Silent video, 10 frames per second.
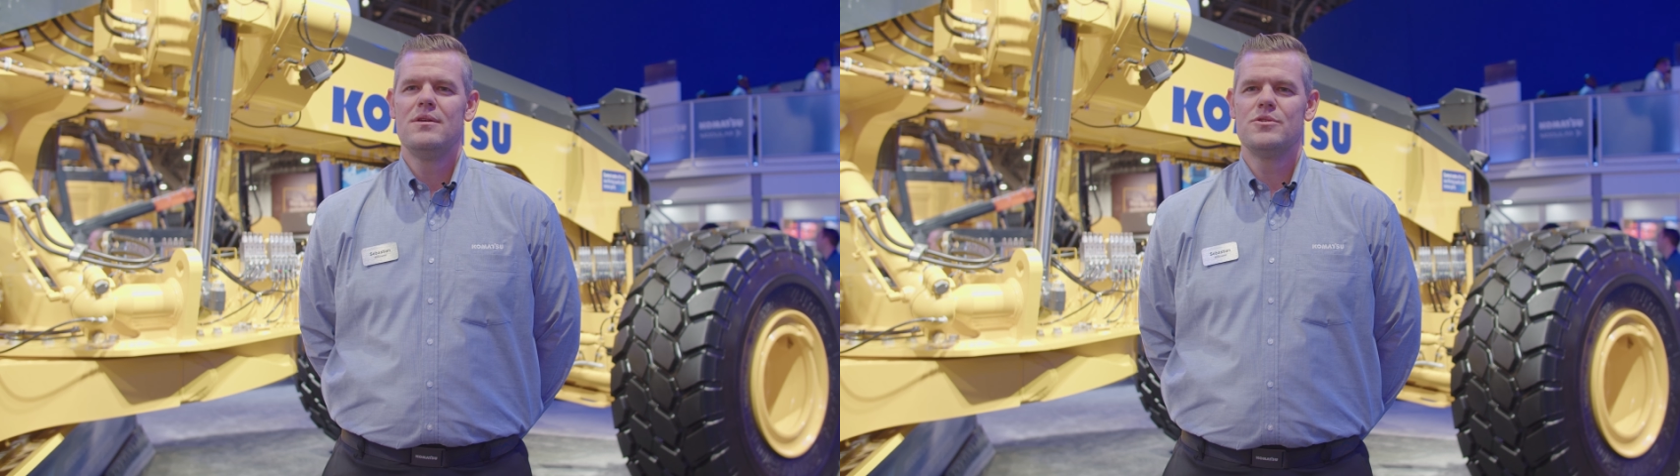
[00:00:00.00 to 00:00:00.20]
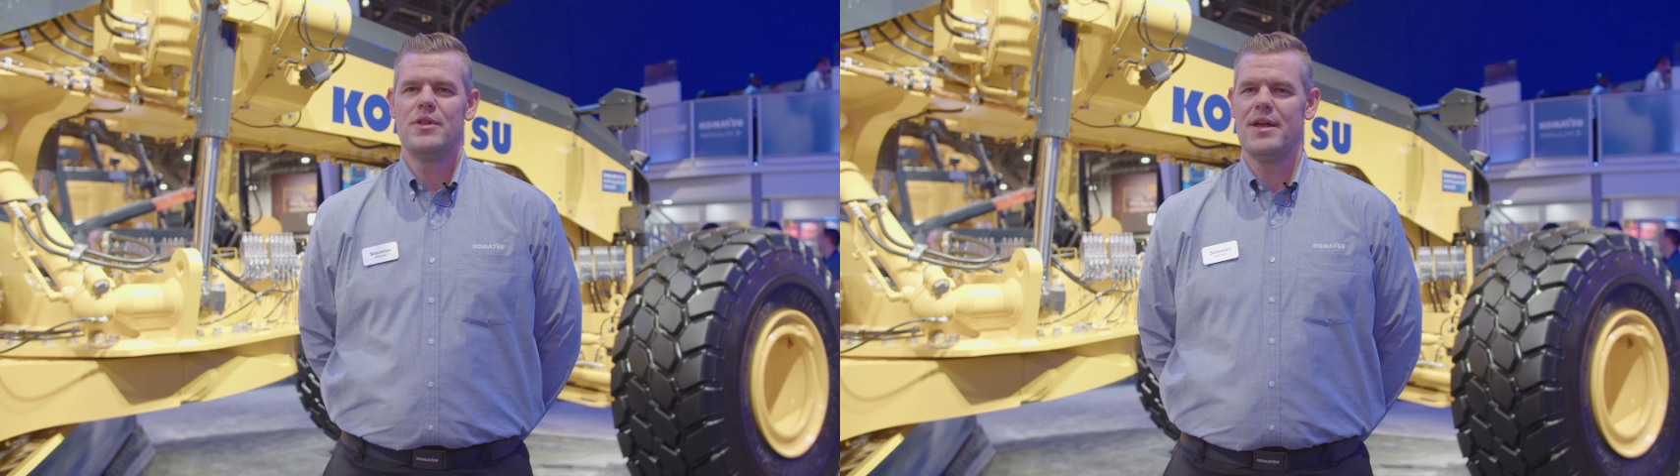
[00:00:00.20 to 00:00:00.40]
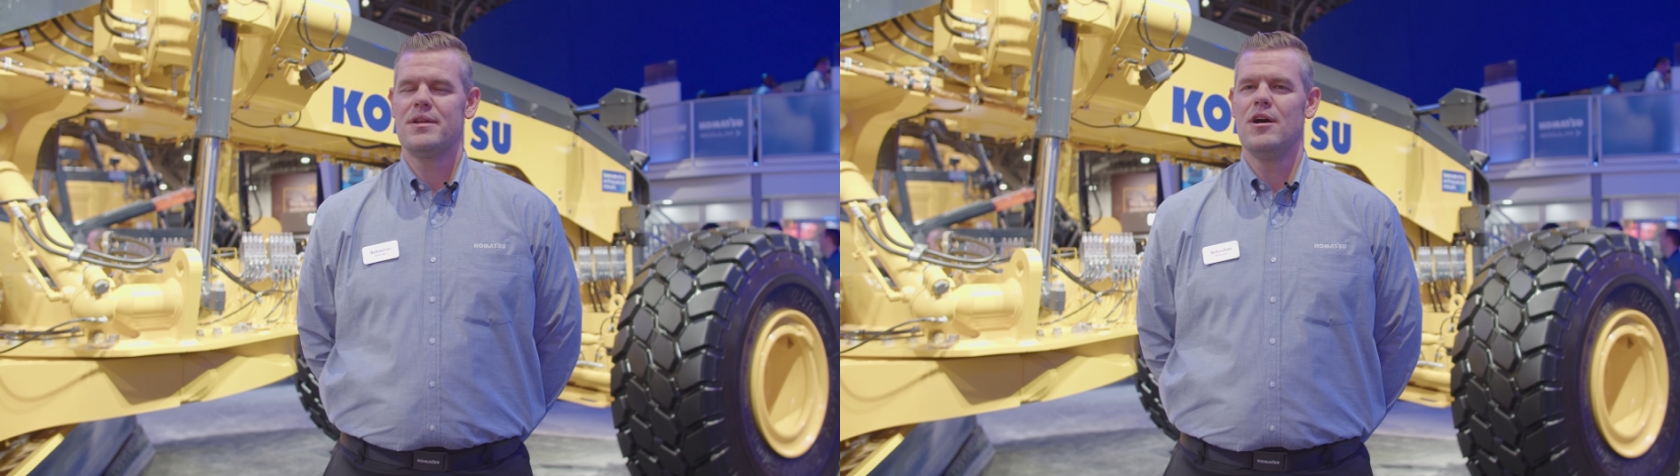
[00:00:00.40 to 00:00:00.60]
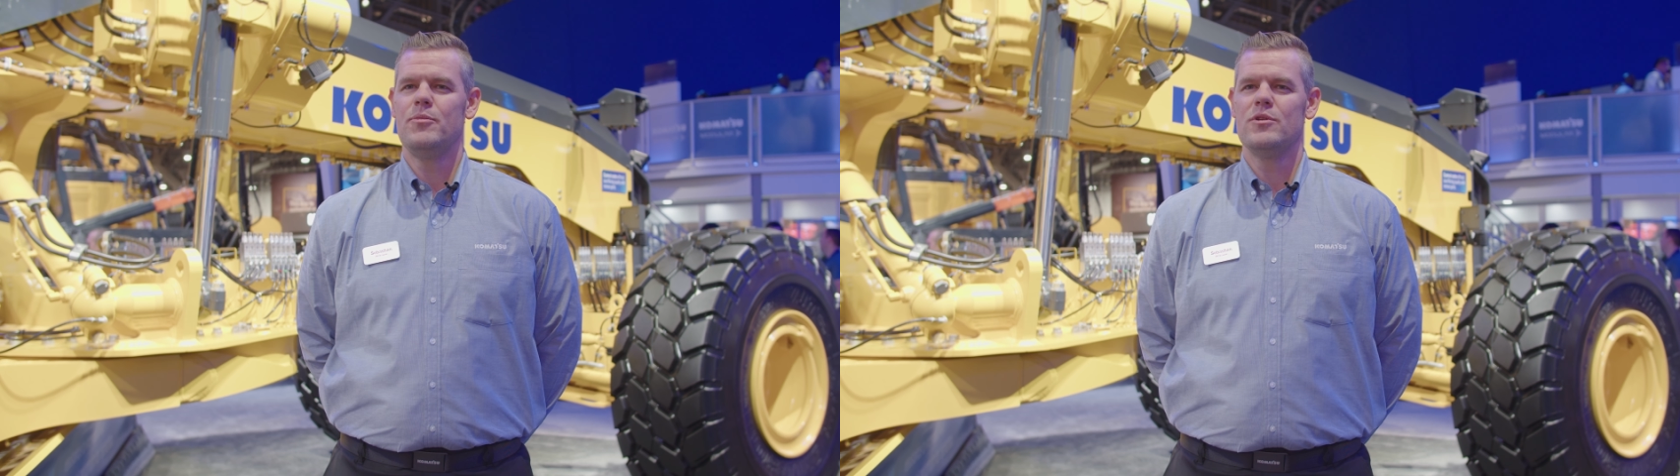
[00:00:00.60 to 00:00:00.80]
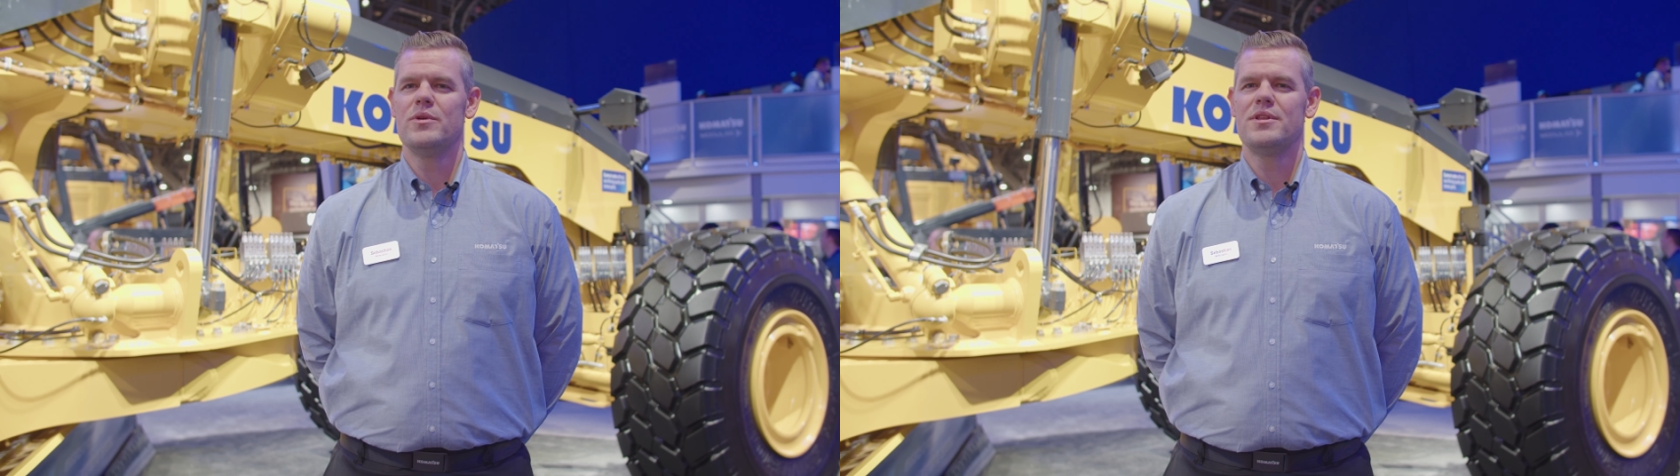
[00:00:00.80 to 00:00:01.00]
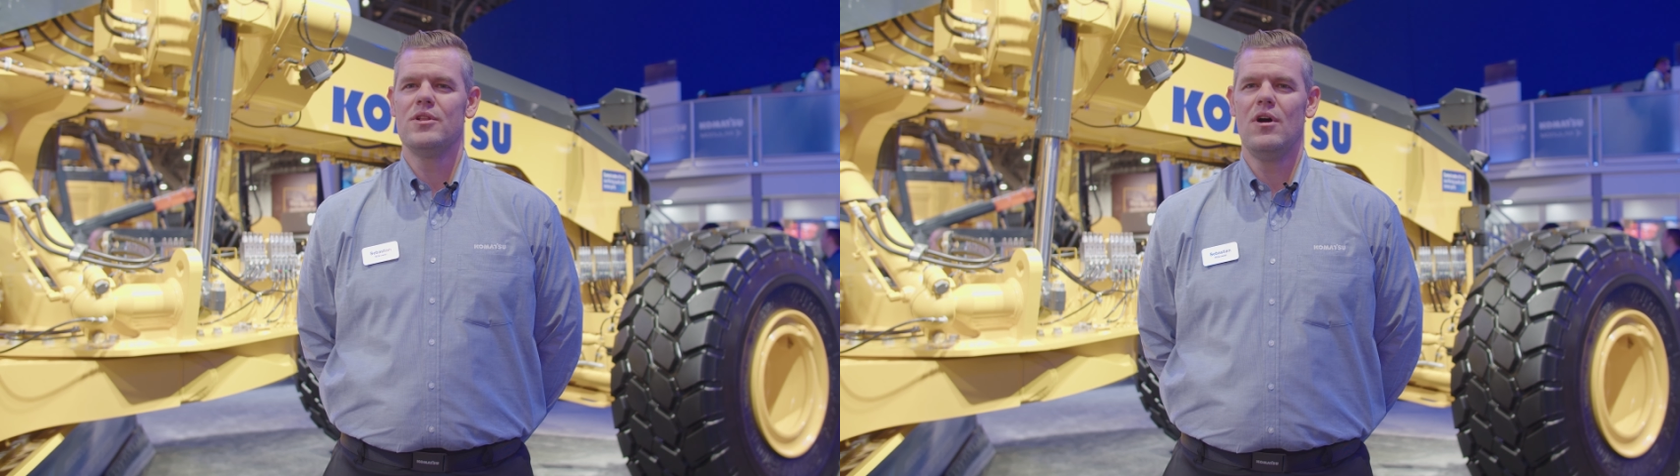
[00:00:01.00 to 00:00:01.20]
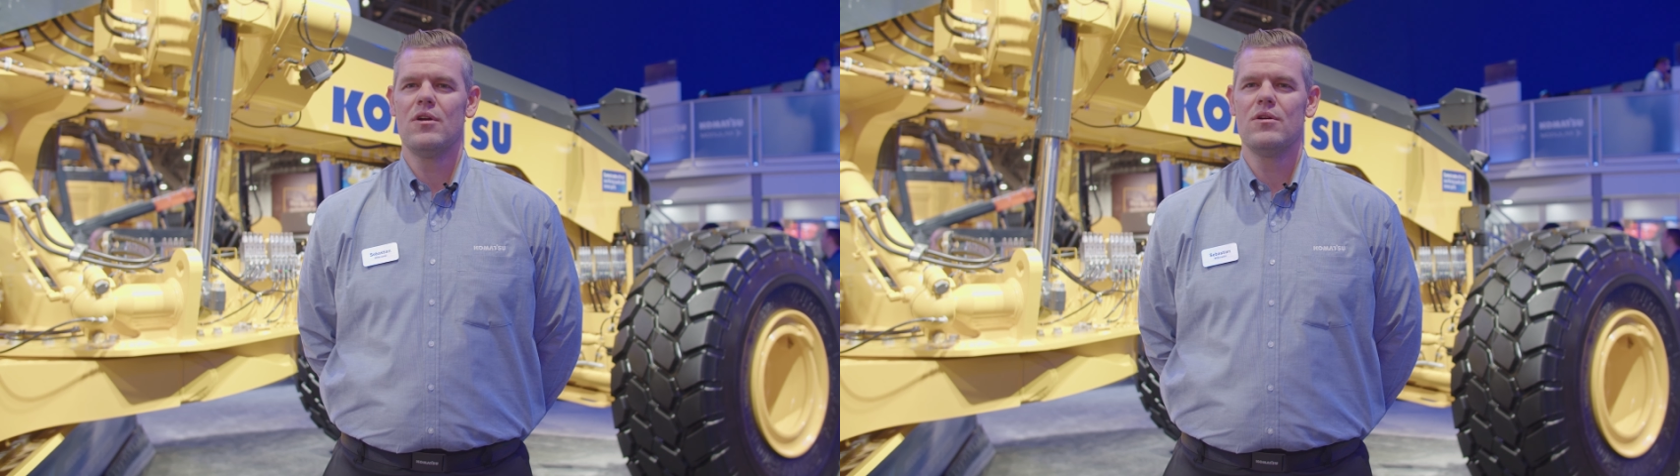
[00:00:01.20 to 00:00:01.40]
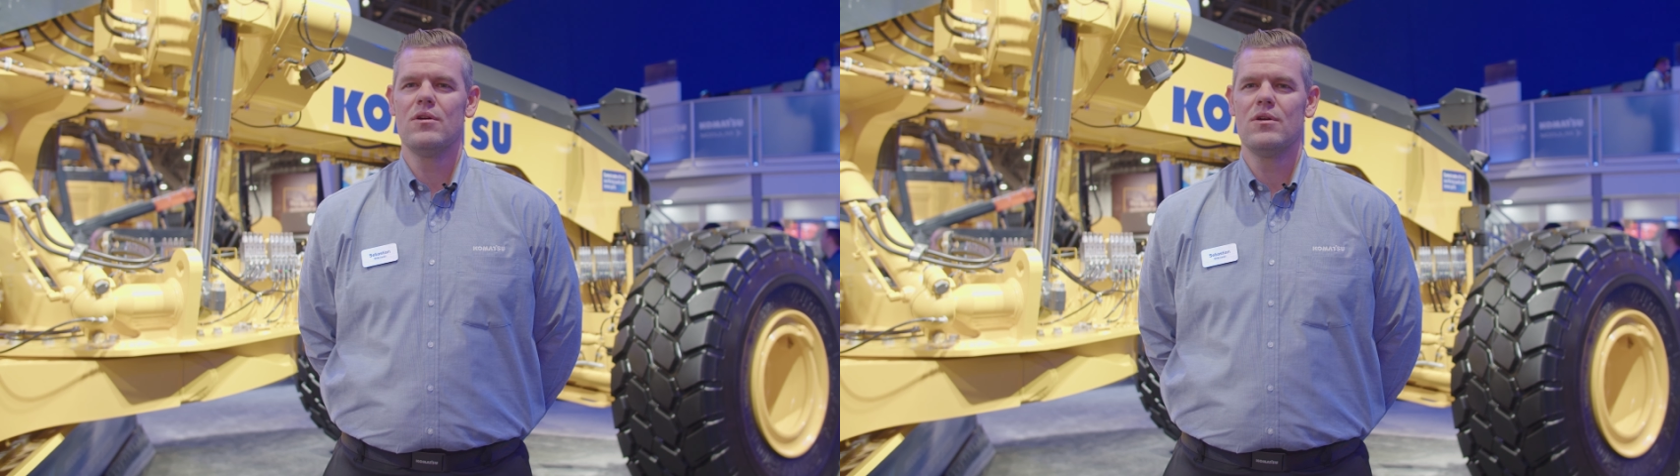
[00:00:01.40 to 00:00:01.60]
So that, coupled with the
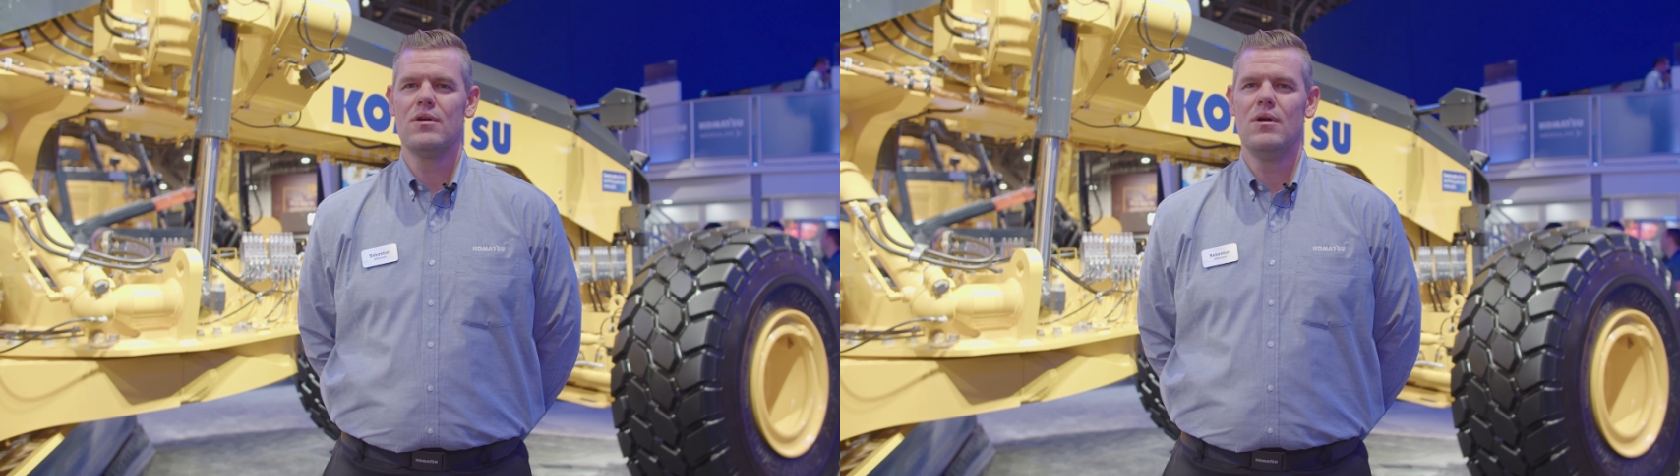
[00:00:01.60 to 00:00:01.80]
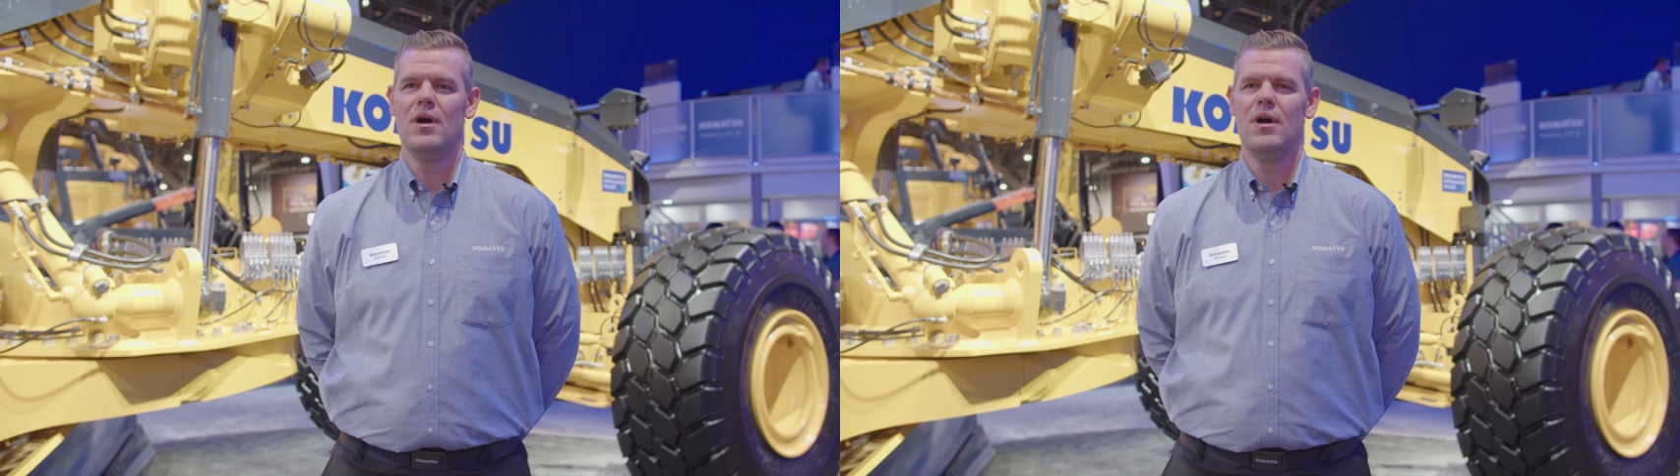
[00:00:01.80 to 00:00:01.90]
longer